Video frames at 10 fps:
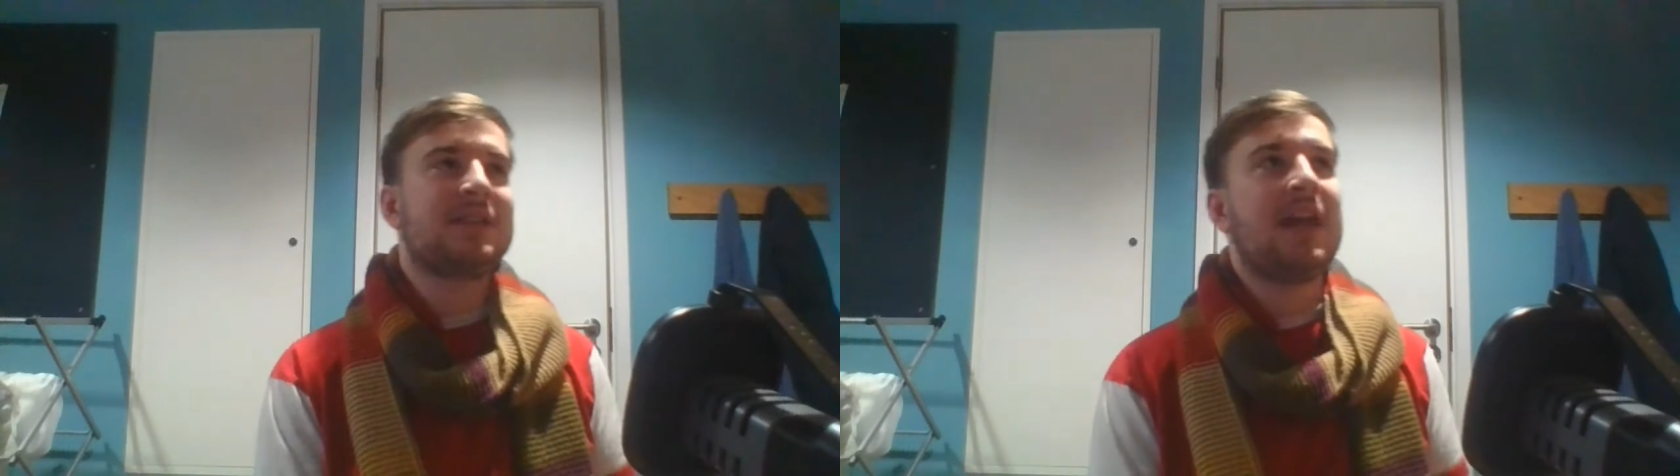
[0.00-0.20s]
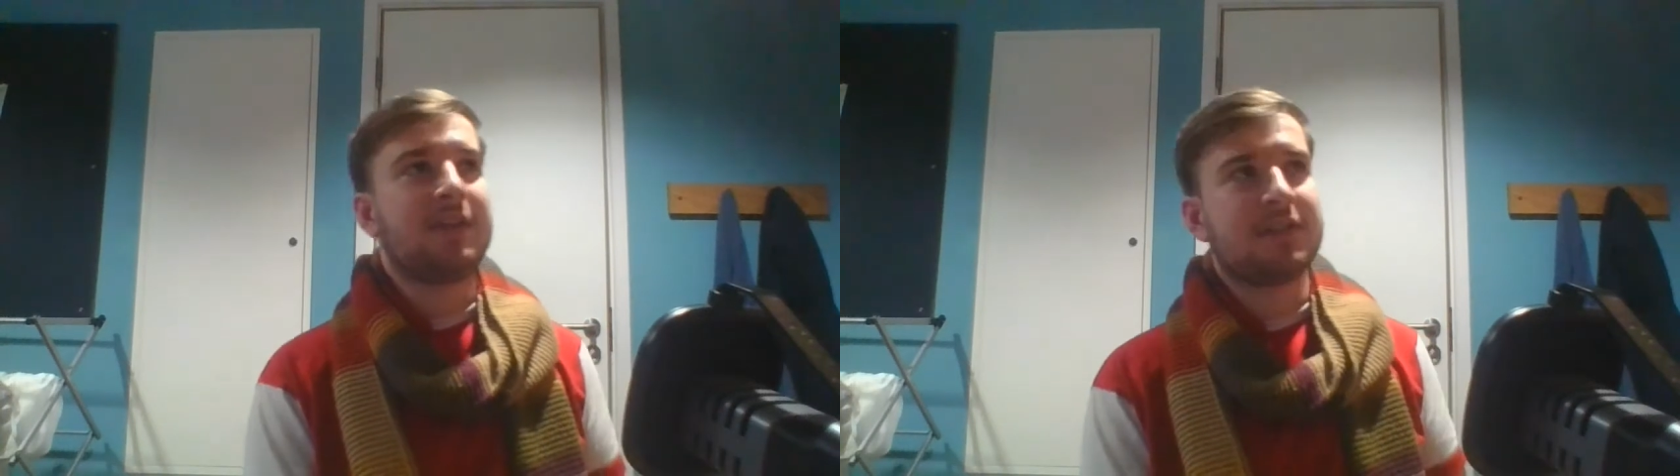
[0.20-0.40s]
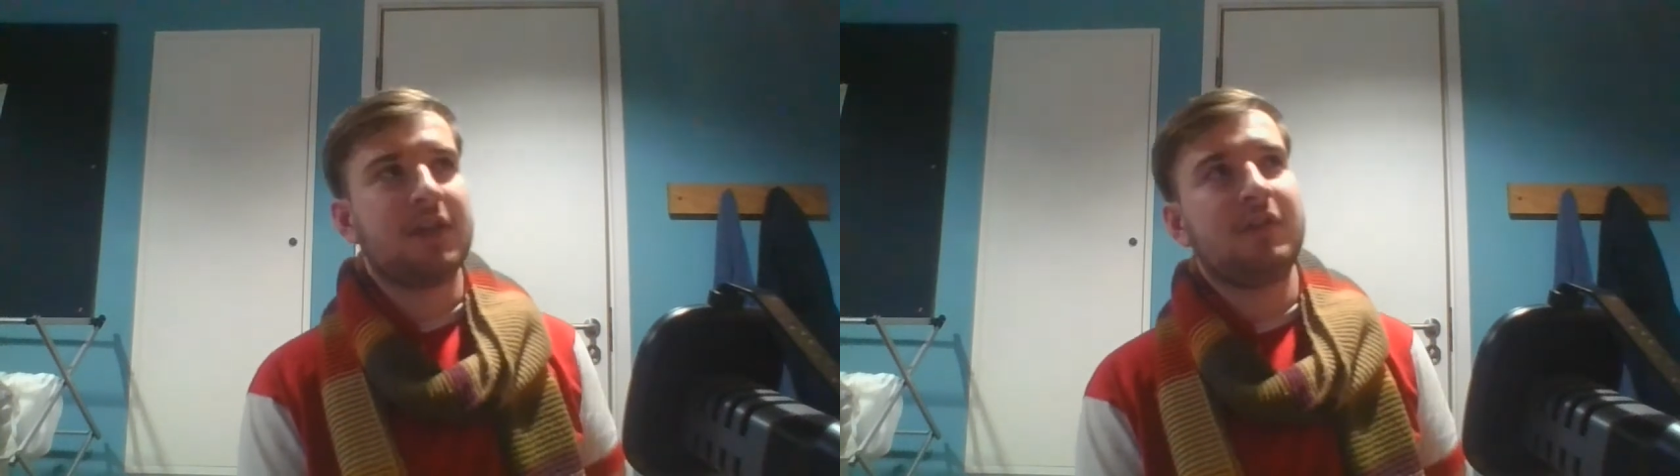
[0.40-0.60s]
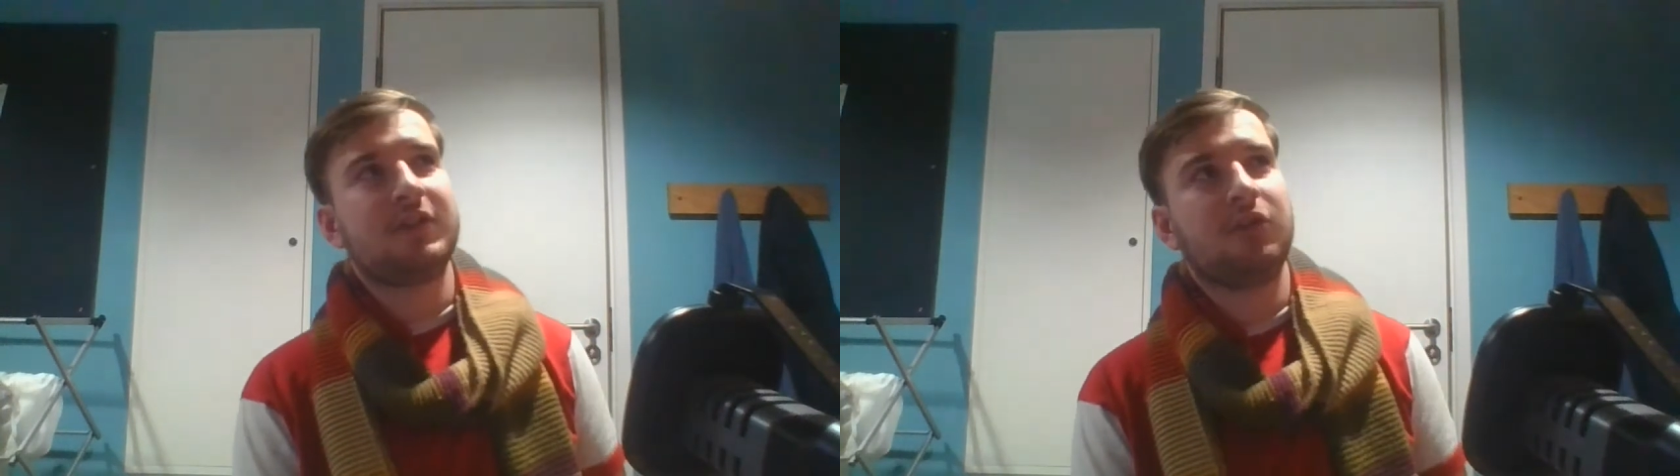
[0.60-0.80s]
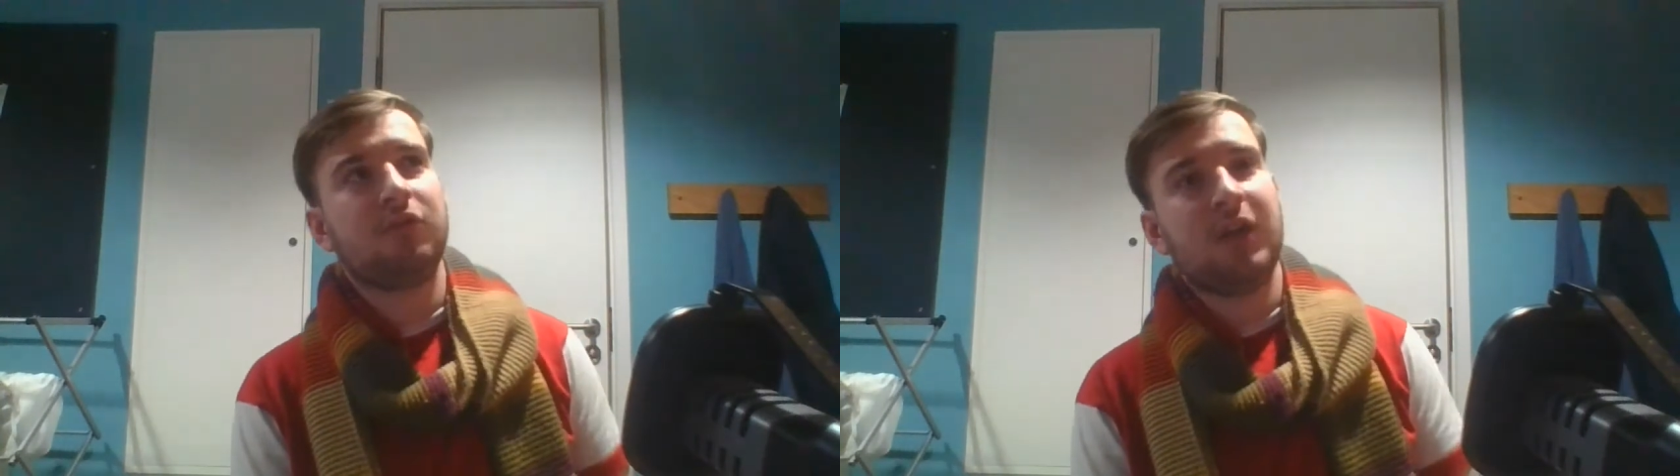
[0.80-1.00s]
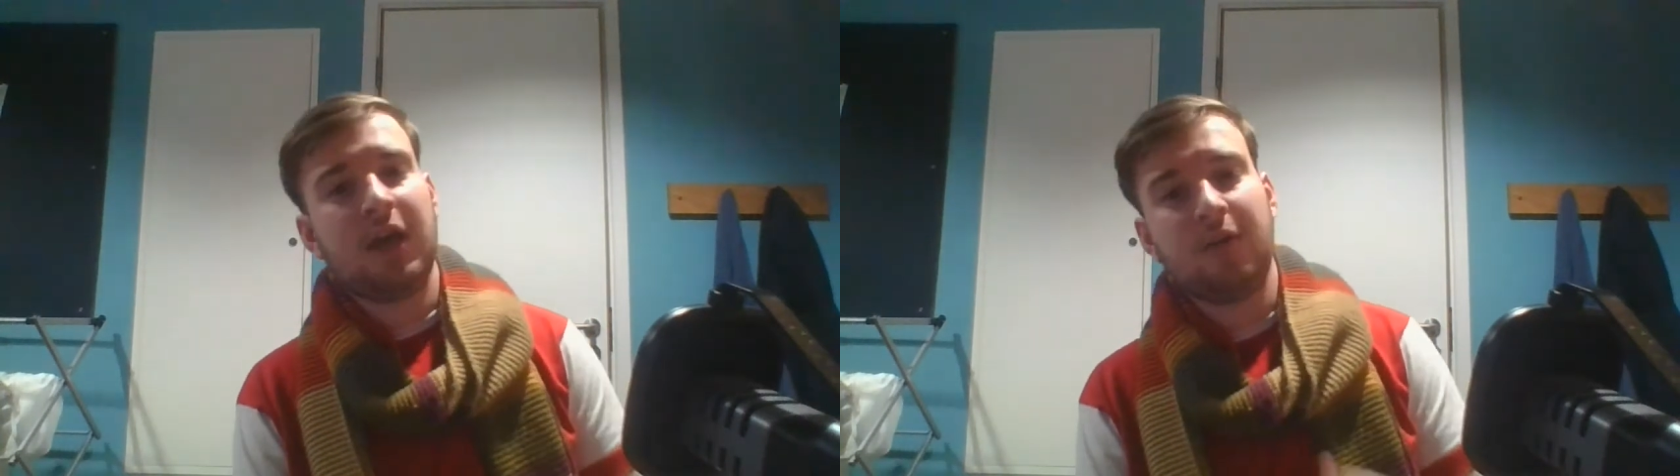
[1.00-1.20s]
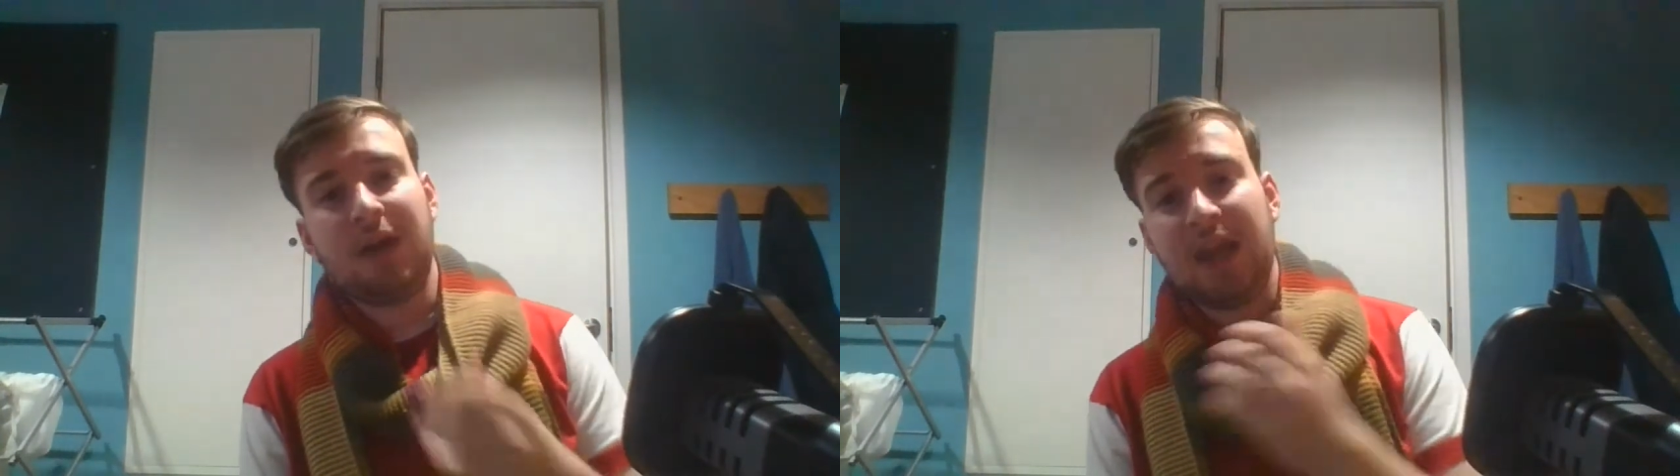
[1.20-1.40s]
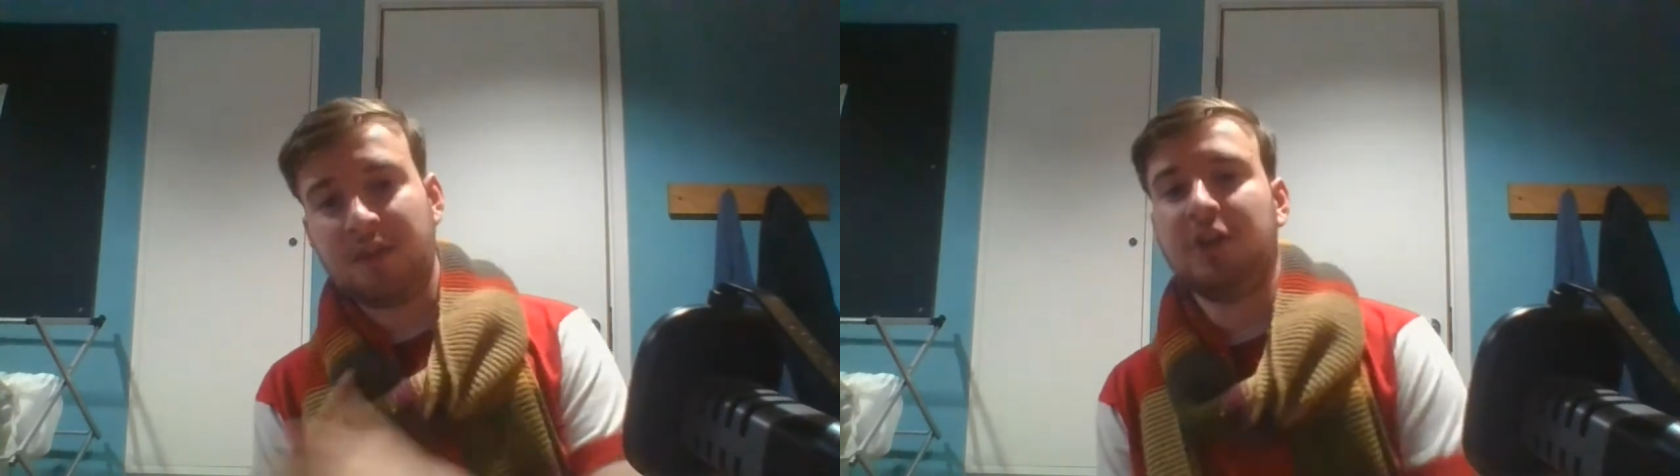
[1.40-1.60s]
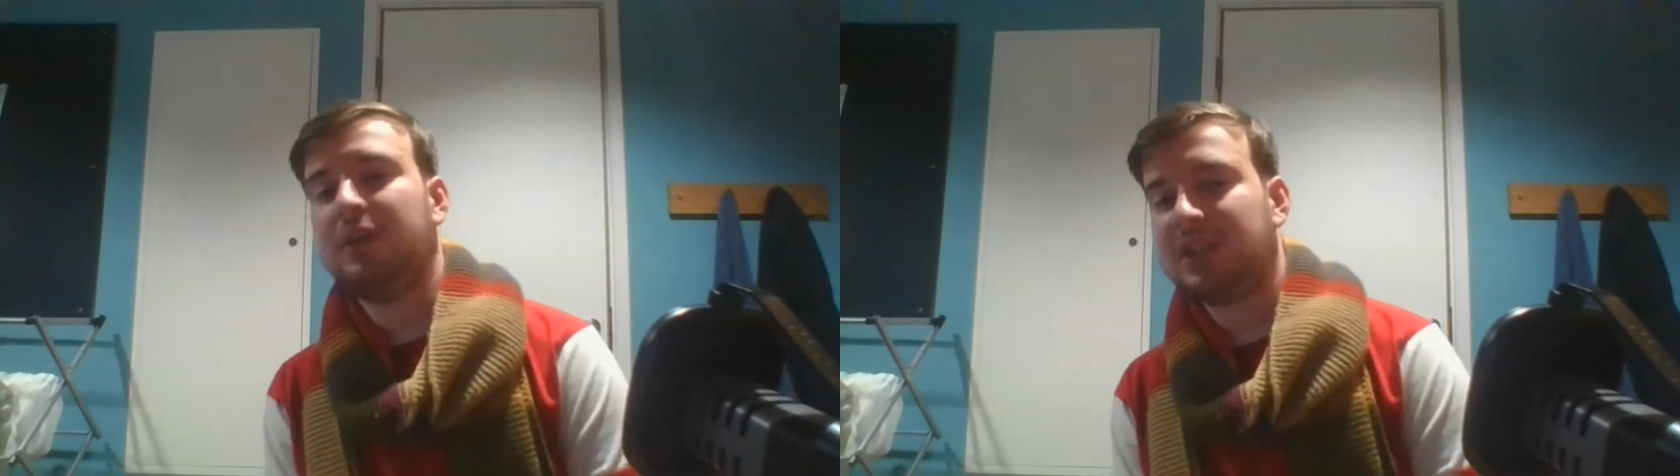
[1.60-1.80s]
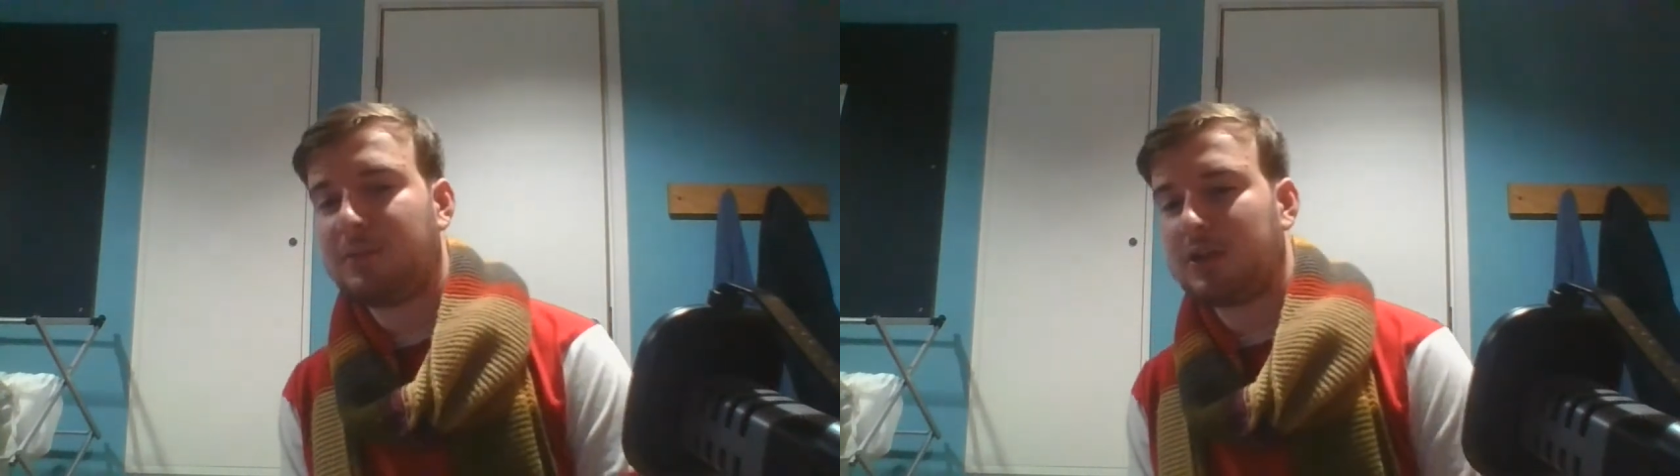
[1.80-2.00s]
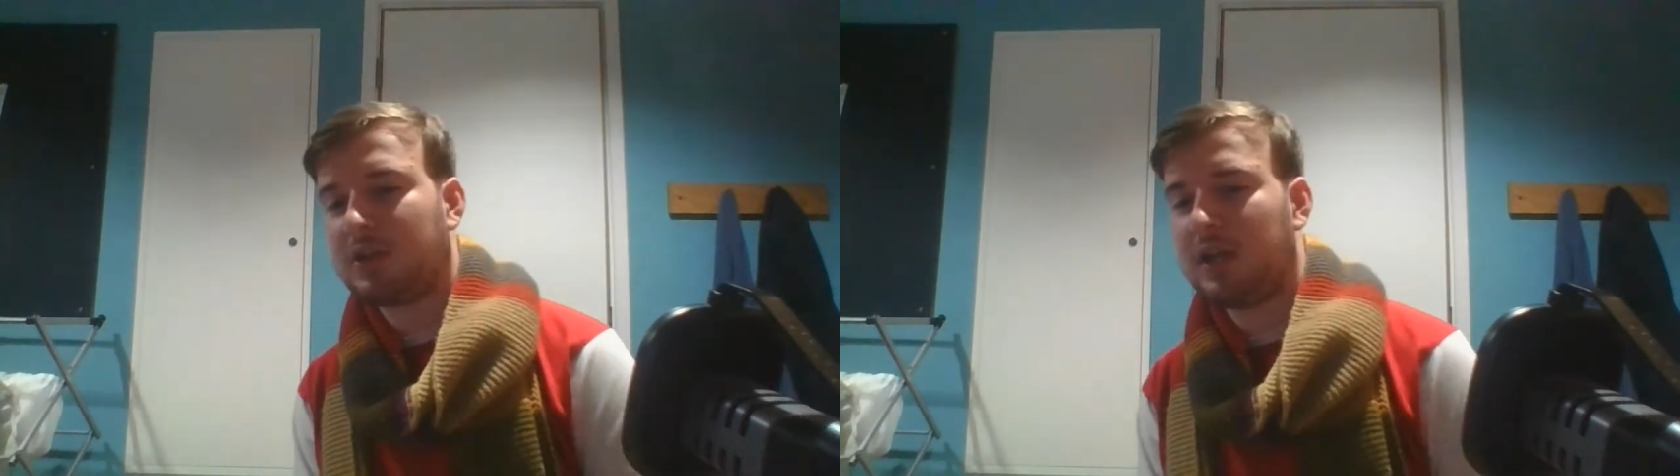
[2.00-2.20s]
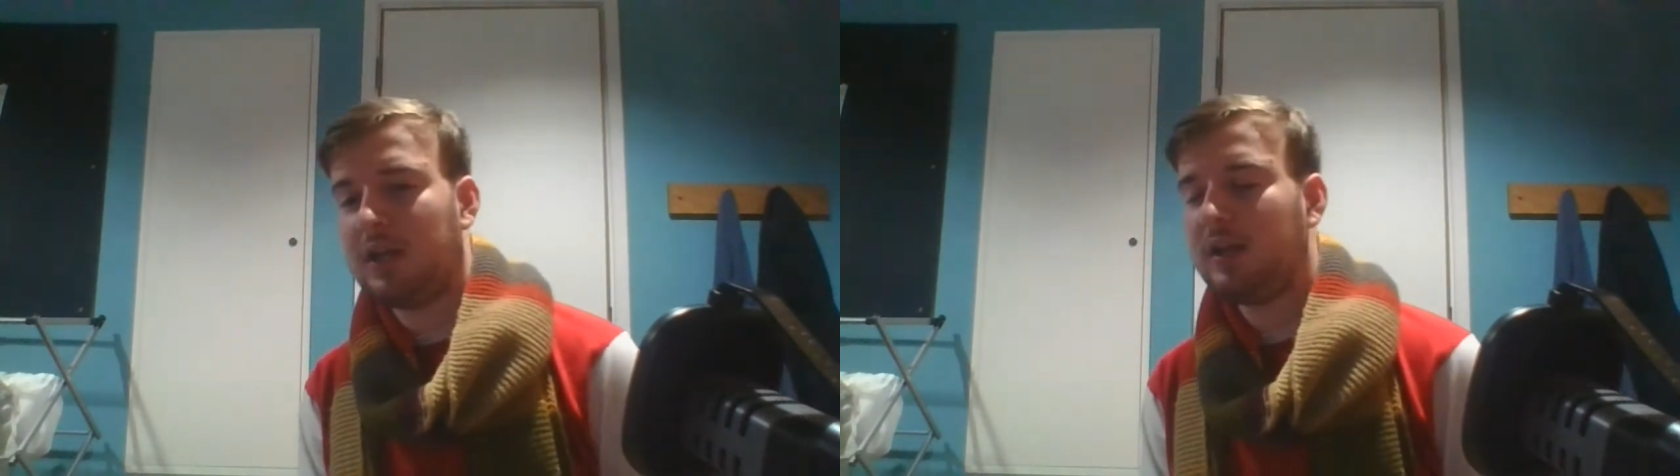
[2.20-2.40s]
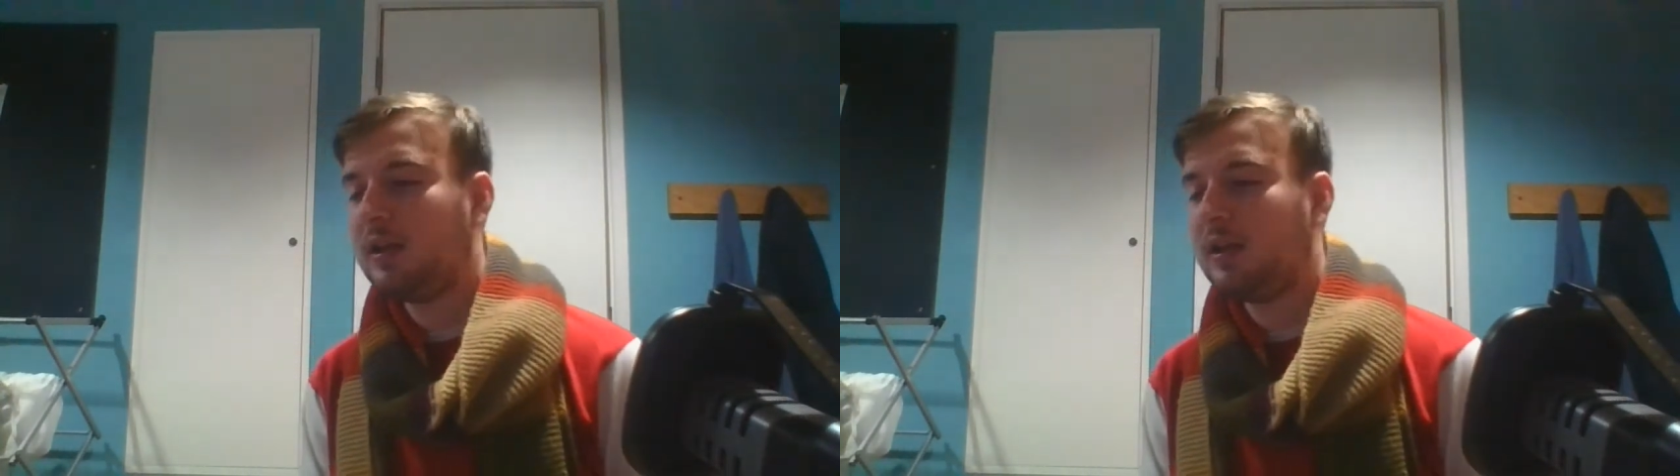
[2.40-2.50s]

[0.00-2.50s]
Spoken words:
let the series cool down, let the New Year's special out.